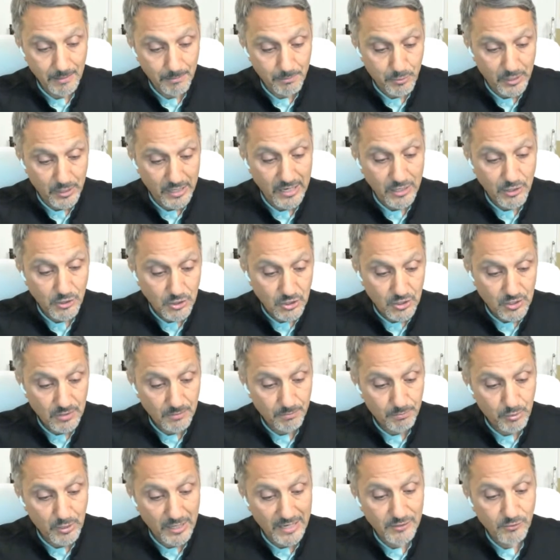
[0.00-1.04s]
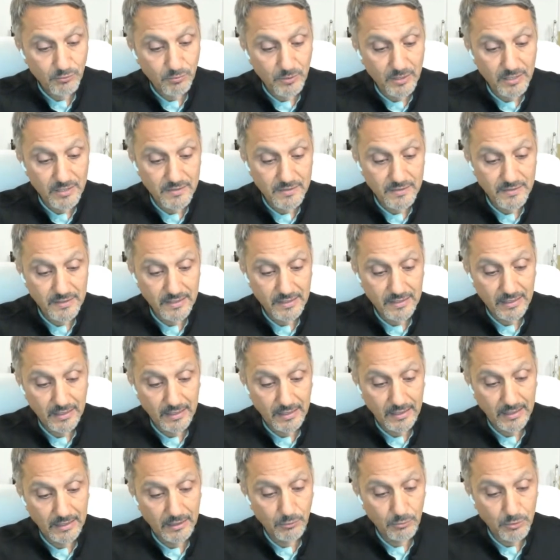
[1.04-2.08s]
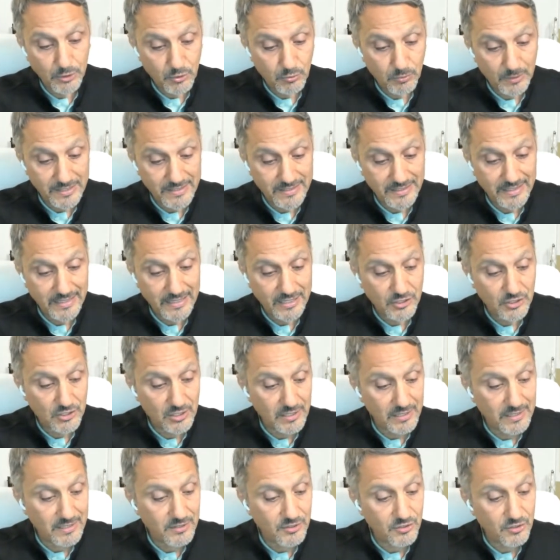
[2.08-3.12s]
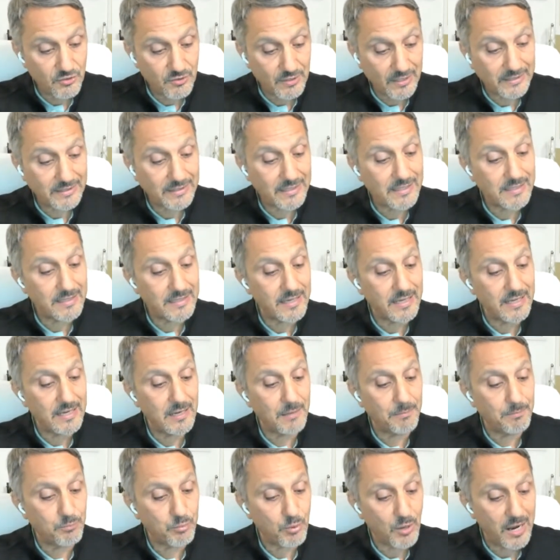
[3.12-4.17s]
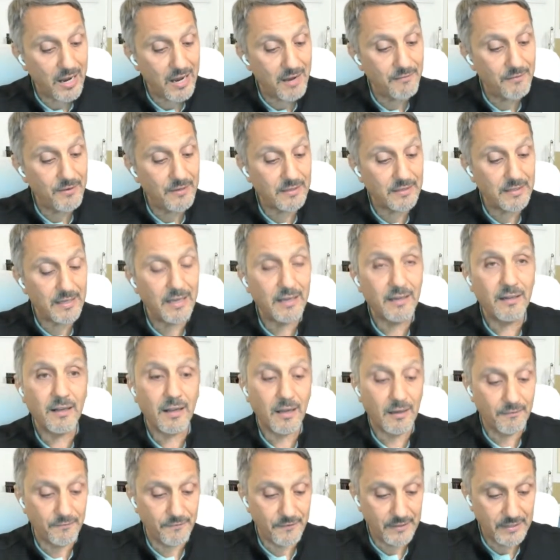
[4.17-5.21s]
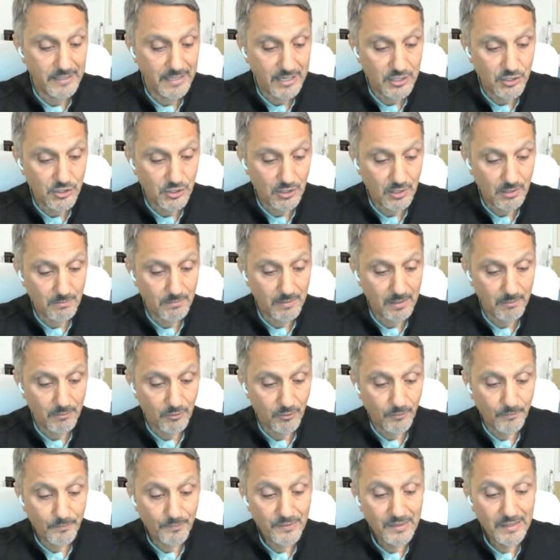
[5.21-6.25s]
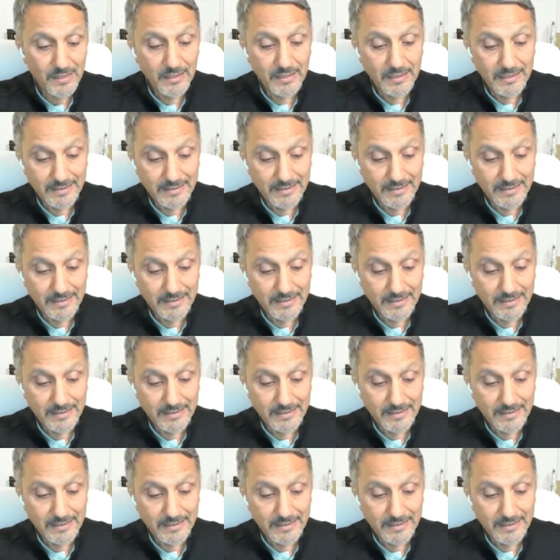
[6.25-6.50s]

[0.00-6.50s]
The British press was, which was initially instructed in a private and confidential memo